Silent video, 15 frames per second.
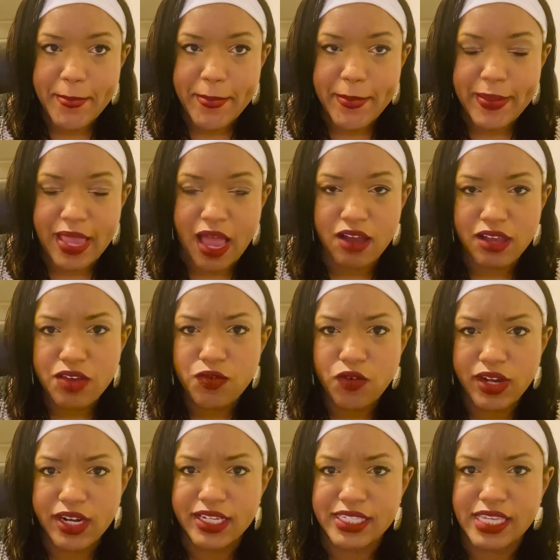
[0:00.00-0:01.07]
I'll give one
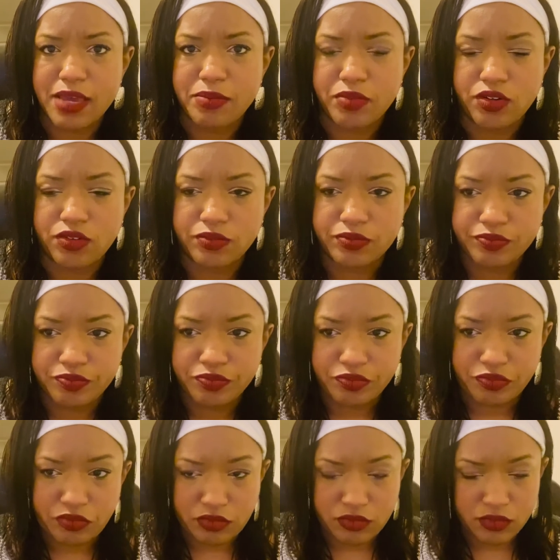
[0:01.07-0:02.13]
example.
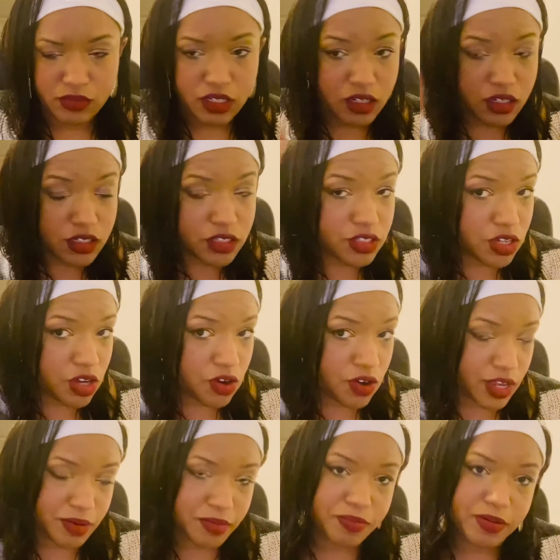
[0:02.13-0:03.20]
So
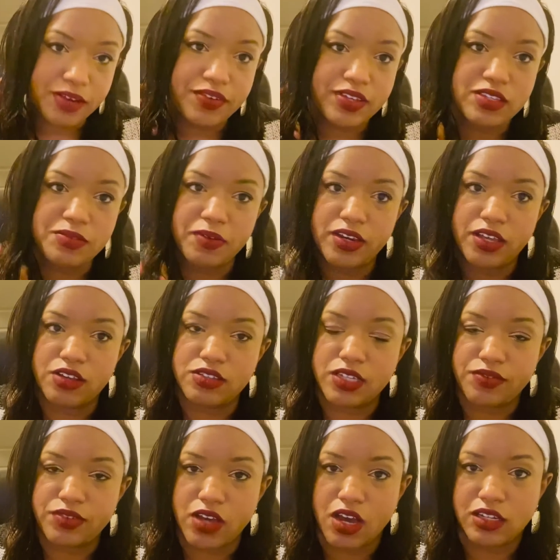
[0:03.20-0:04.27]
in previous videos, I've
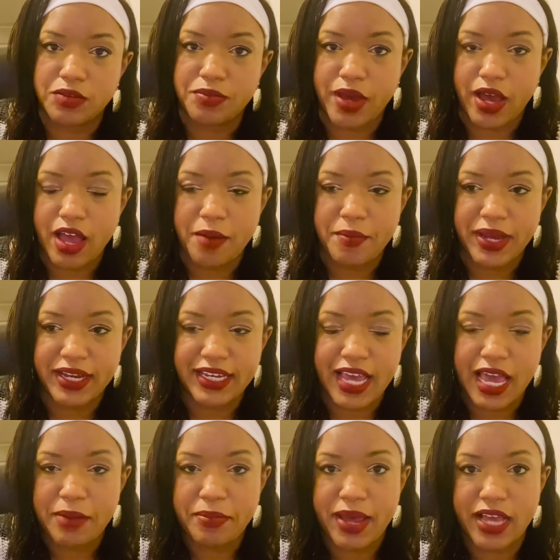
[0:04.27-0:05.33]
talked about how my
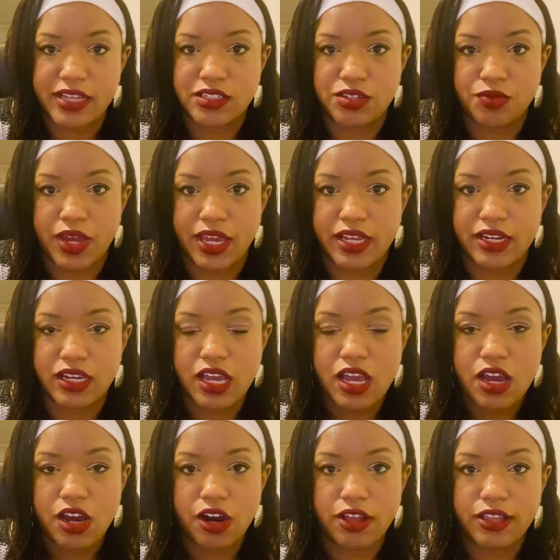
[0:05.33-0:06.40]
dad passed away in
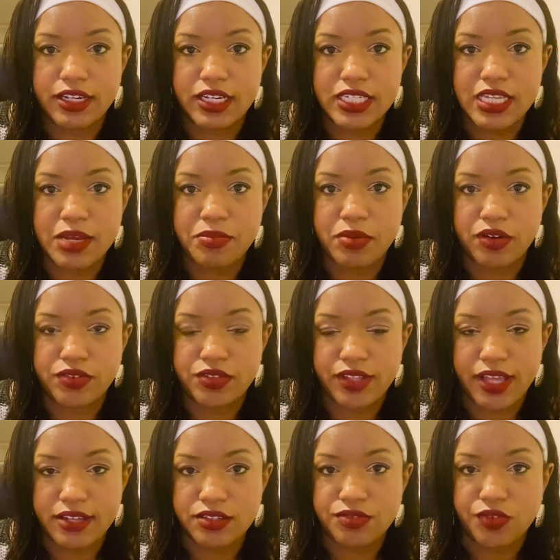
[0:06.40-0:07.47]
early December of
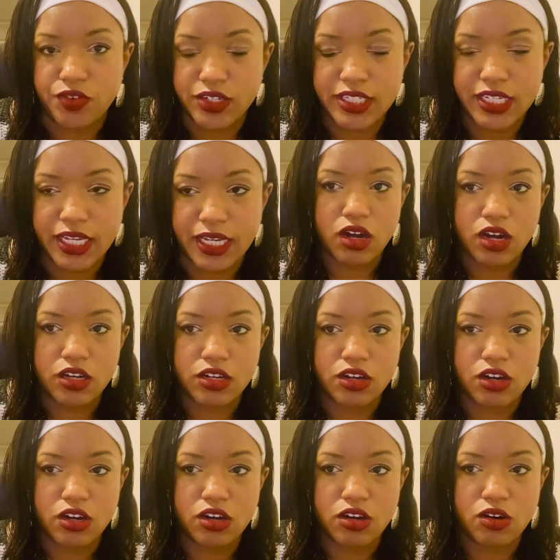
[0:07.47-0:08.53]
2014.
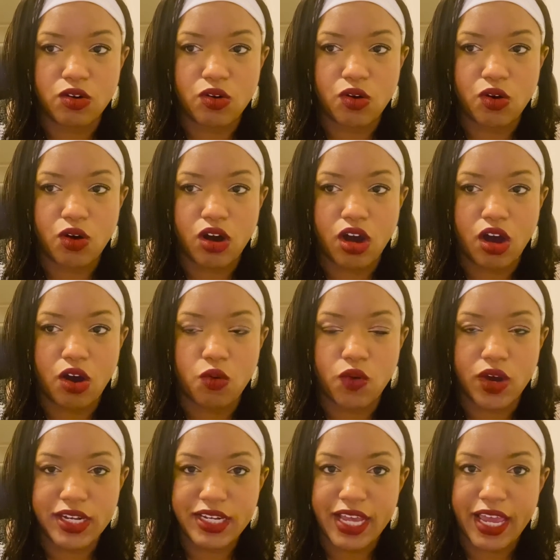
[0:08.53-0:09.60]

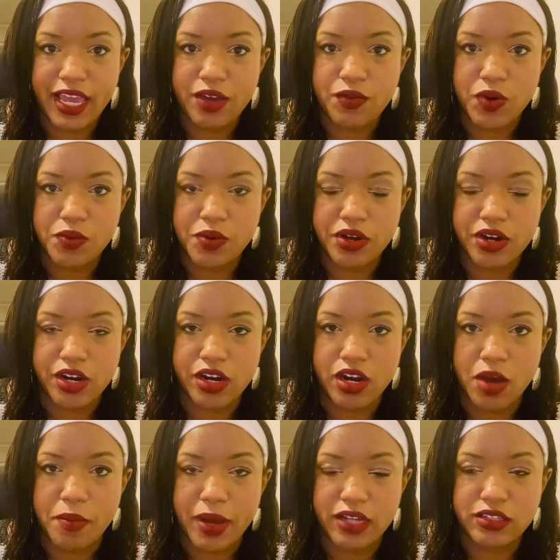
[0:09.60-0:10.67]
One day when we were
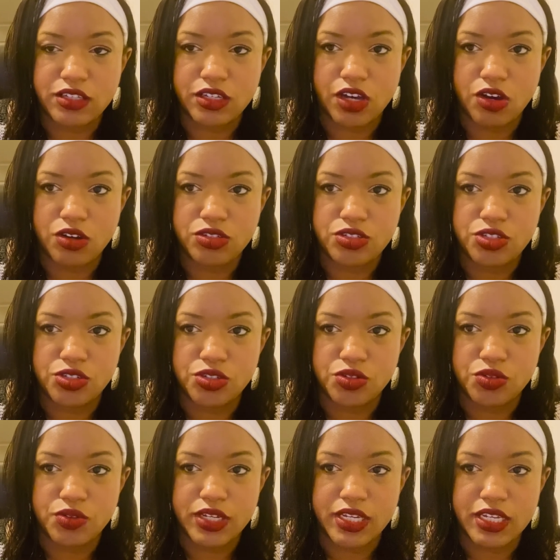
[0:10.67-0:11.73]
about to go to
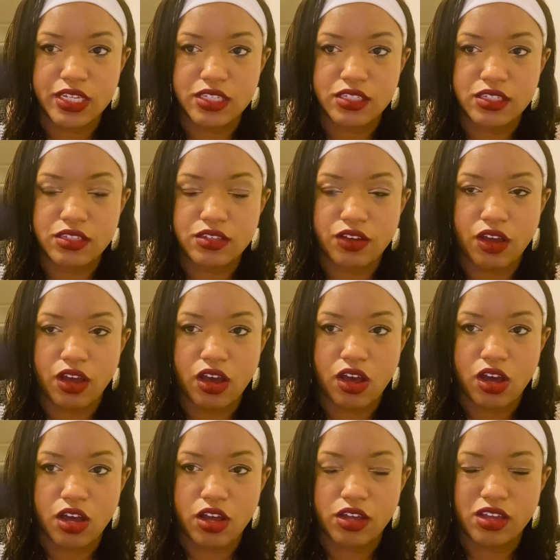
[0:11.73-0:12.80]
his,
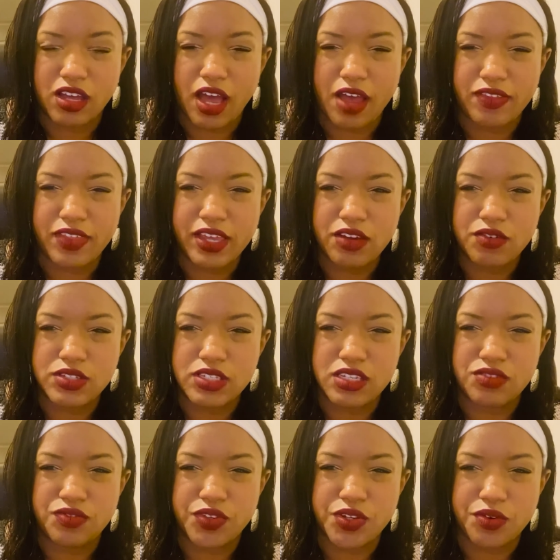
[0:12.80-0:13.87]
I think it was his
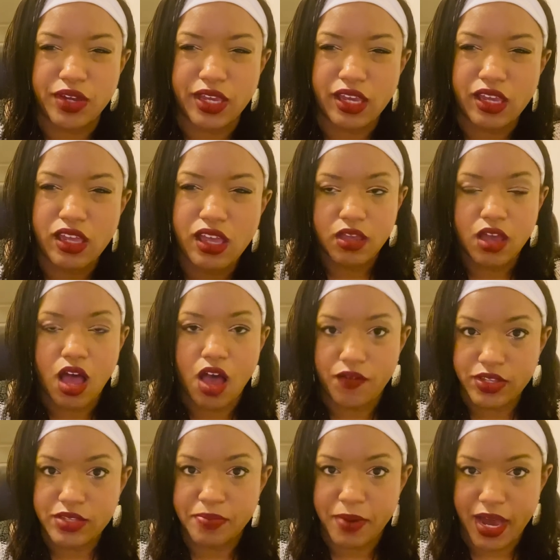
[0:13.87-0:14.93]
viewing of
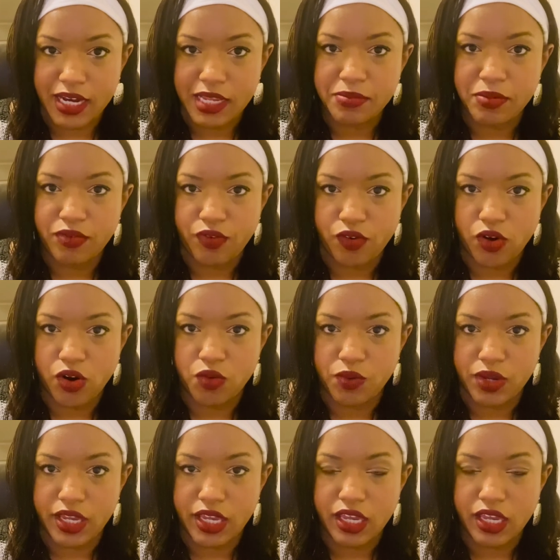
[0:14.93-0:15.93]
his body before we